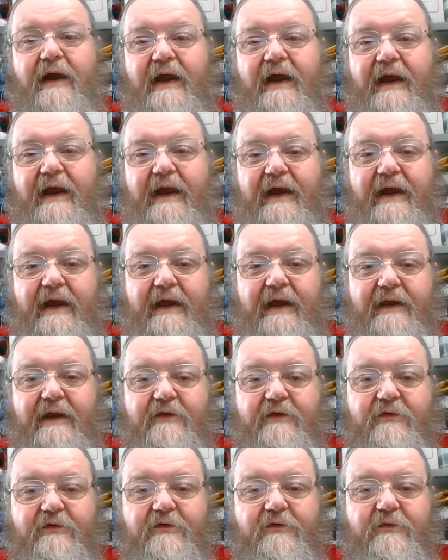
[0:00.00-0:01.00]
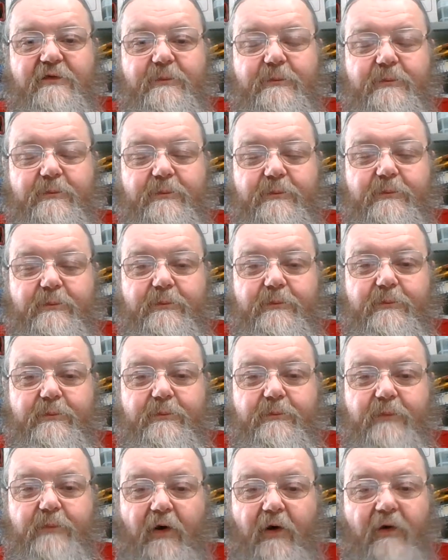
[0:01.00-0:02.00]
and
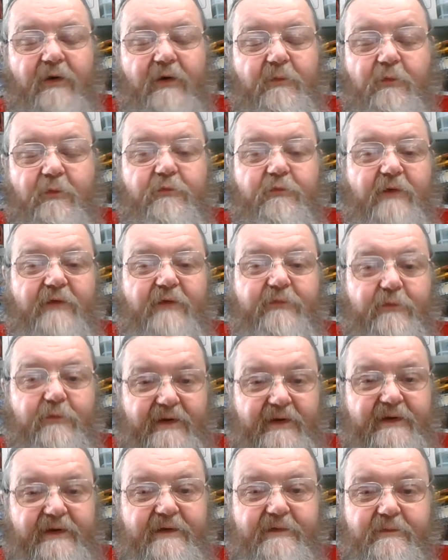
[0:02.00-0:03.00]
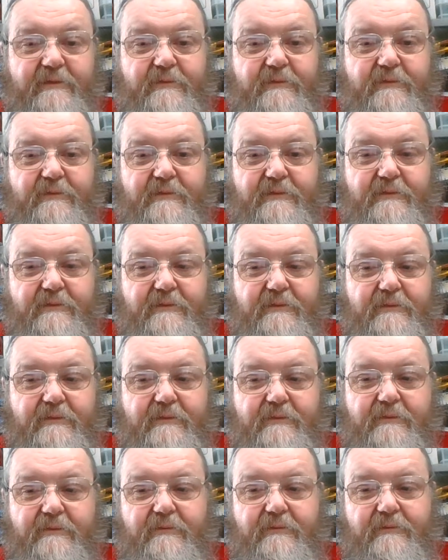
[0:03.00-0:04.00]
I will referee.
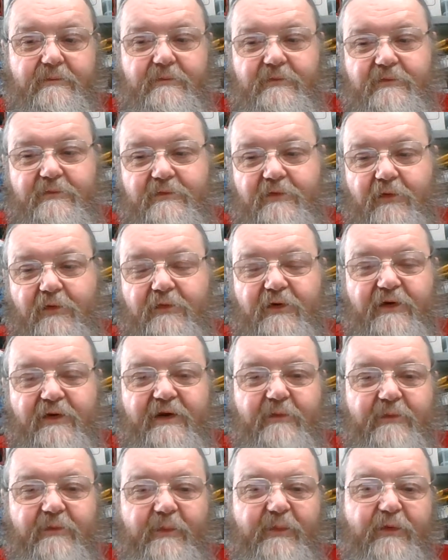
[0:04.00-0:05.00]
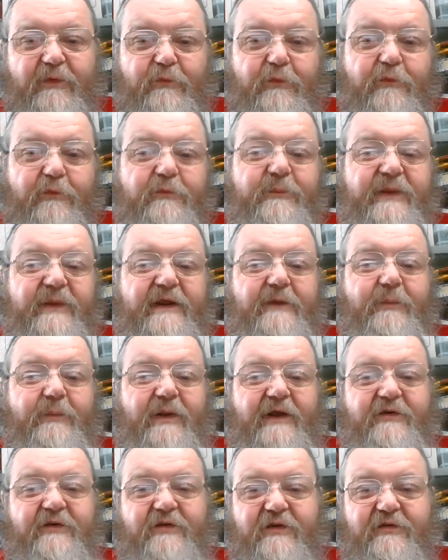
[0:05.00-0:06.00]
Not that I can remember the rules. Being a
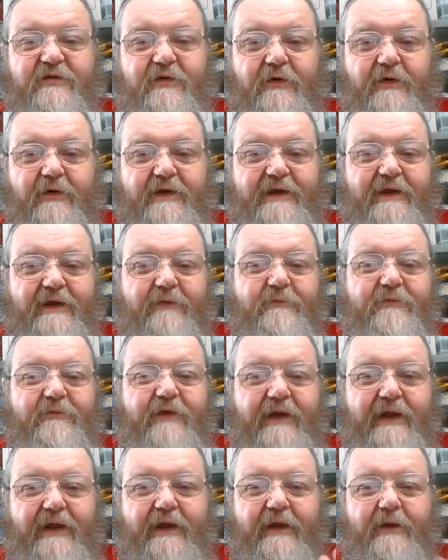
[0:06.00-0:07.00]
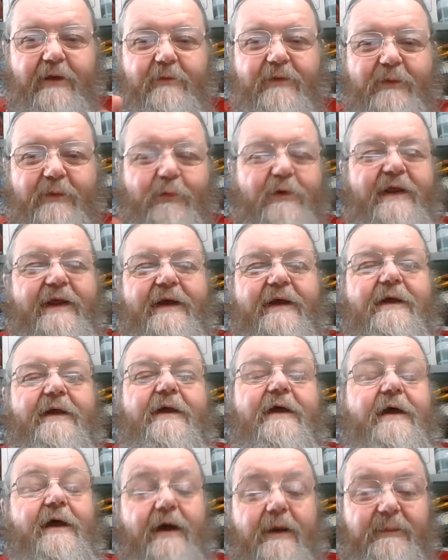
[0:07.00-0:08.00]
playtester, I get very woolly
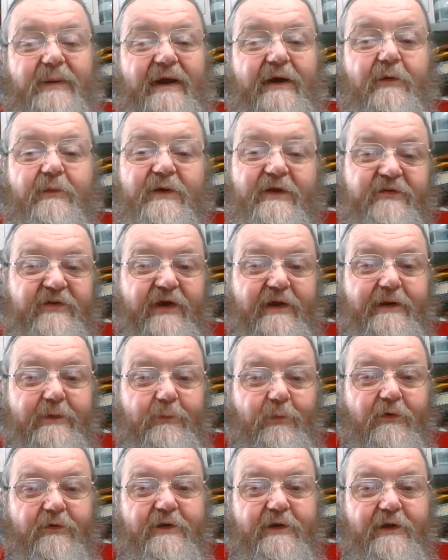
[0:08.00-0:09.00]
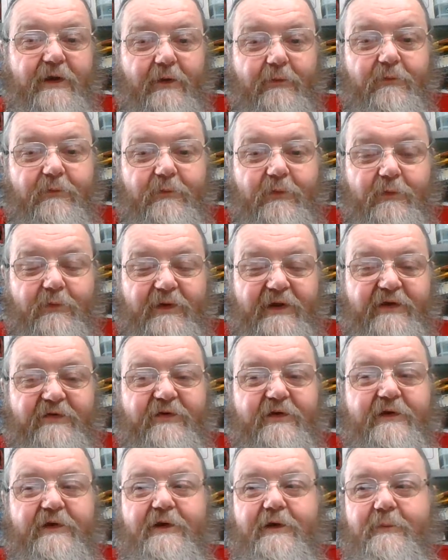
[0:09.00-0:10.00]
about exactly what the current rule
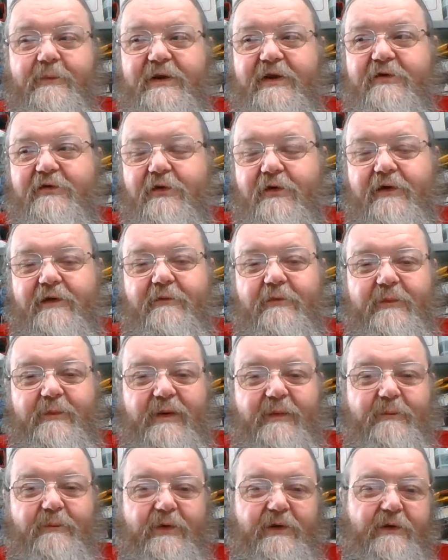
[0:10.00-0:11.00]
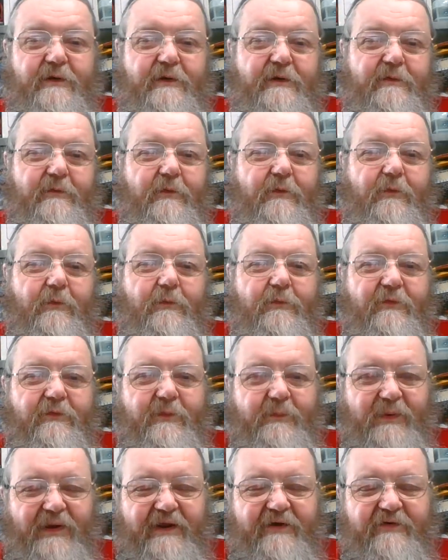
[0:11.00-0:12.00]
is, because I remember all of
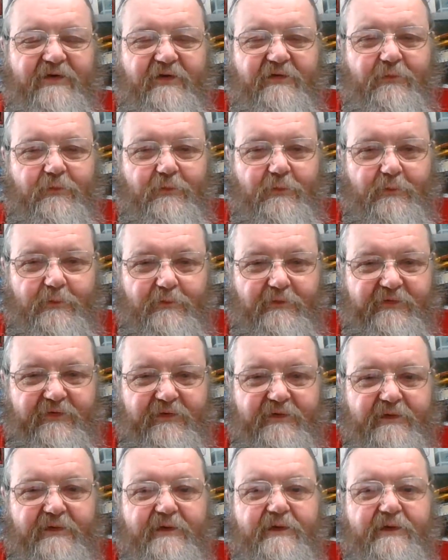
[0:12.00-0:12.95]
the playtest rules